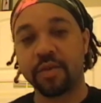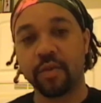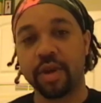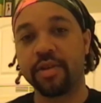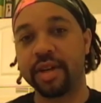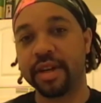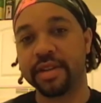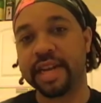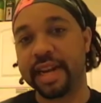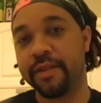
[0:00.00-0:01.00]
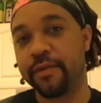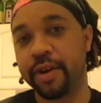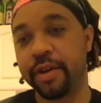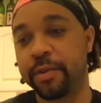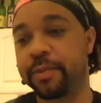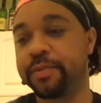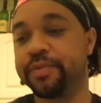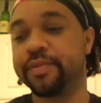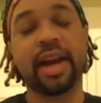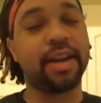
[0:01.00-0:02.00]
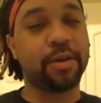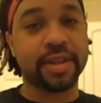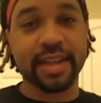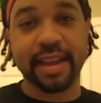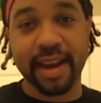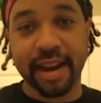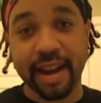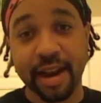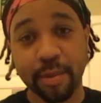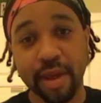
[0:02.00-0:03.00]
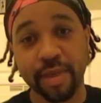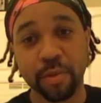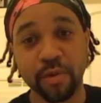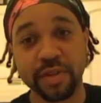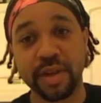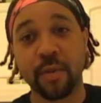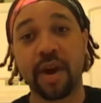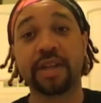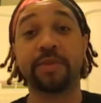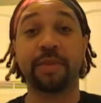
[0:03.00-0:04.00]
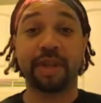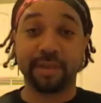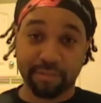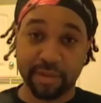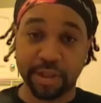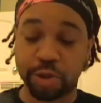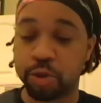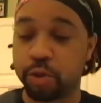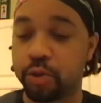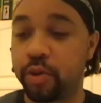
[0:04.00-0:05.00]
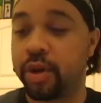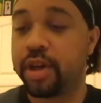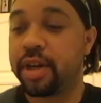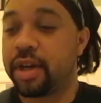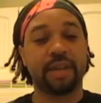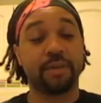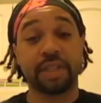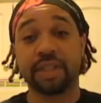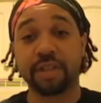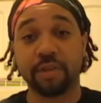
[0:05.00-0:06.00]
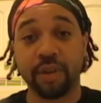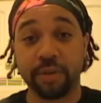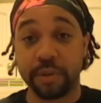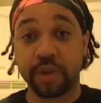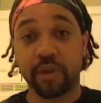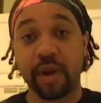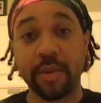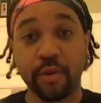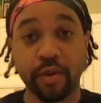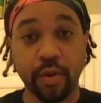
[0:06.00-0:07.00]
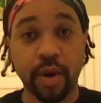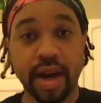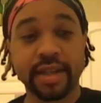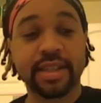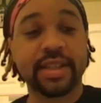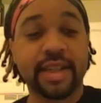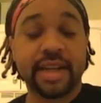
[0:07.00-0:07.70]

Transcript: a real entertaining film. I know I say that a lot about the movies I watch, but it's true. It was a great movie to watch.